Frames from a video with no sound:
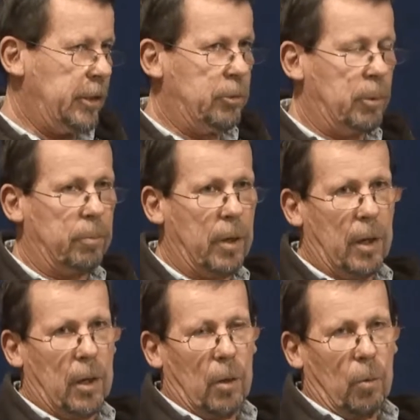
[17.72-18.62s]
needs.
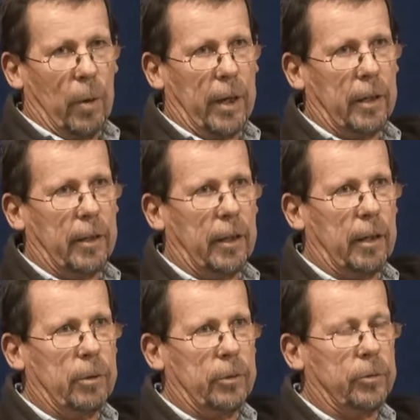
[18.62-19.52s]
But
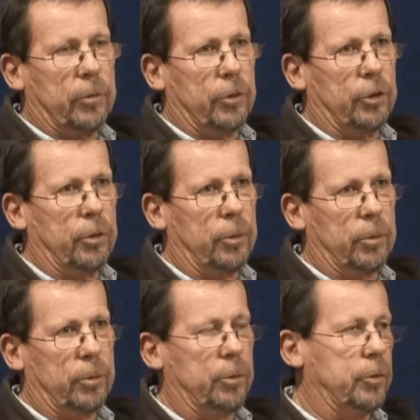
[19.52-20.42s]
when he was
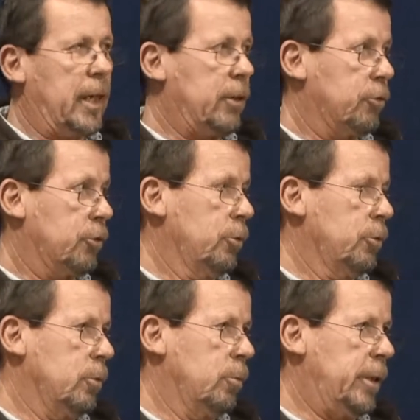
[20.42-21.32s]
due to start
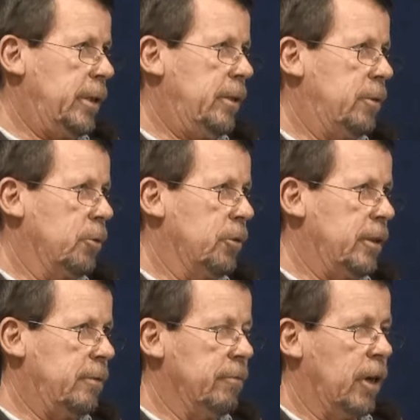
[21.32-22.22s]
school, we
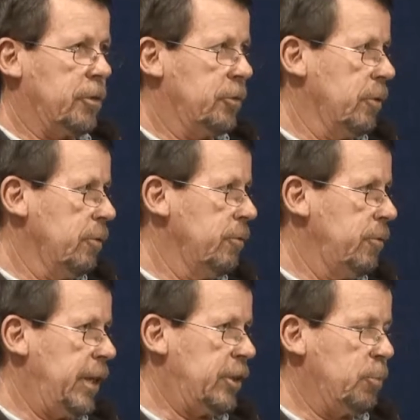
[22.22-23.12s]
took the advice
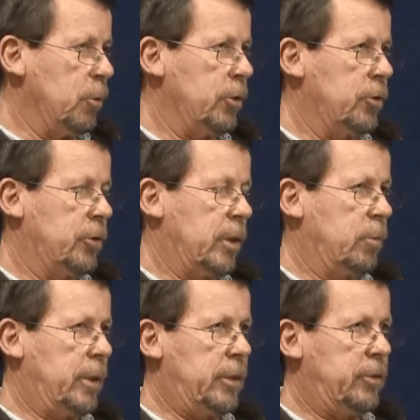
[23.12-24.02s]
of
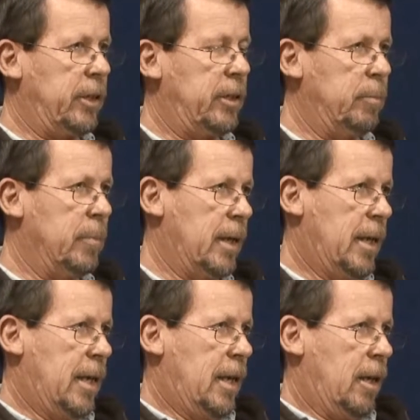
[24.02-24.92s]
experts and we sent
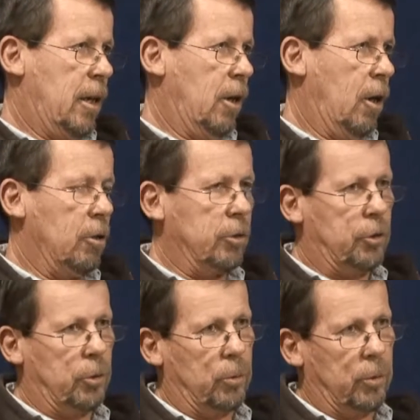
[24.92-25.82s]
him
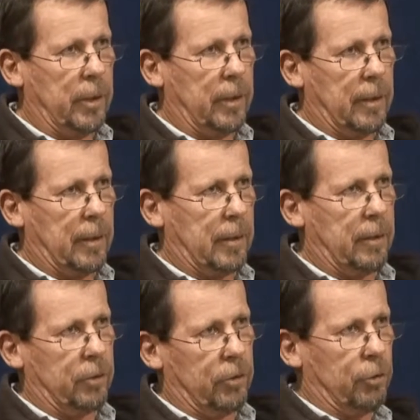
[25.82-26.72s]
along
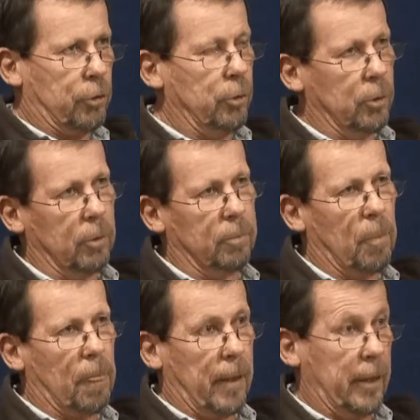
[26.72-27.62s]
to the
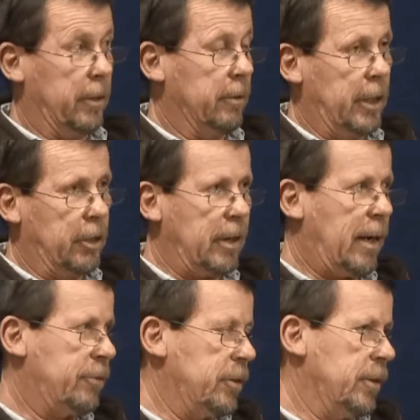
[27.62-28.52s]
school
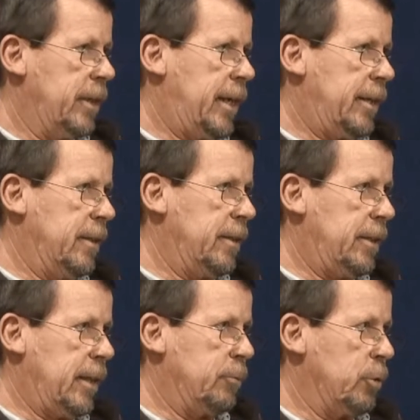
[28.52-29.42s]
in Grafton that
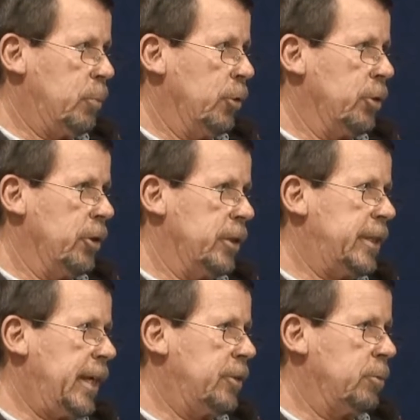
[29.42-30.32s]
had the
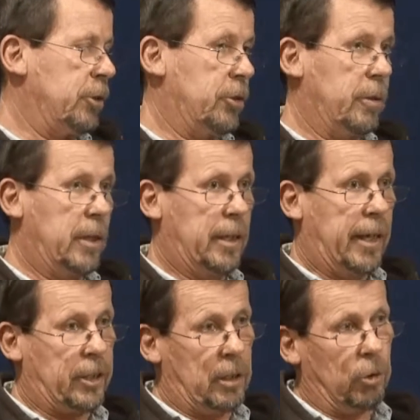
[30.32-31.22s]
support unit attached, which
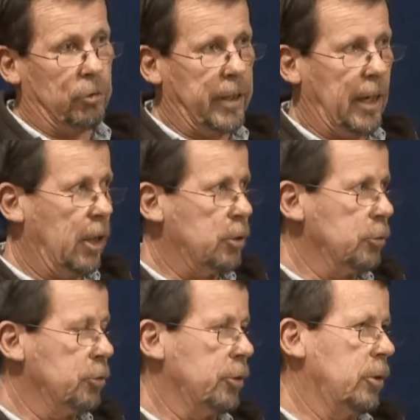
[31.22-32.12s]
actually wasn't
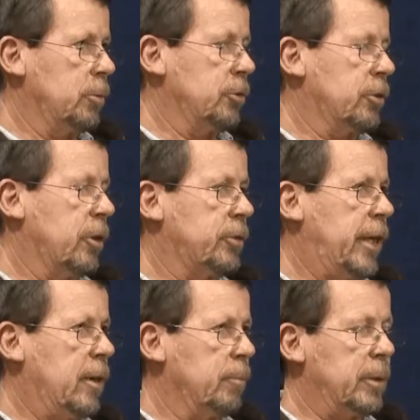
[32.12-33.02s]
our local school, it was
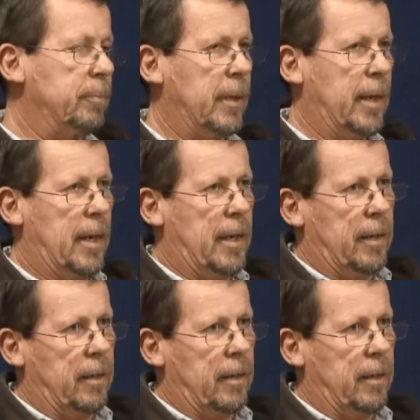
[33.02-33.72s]
across town. But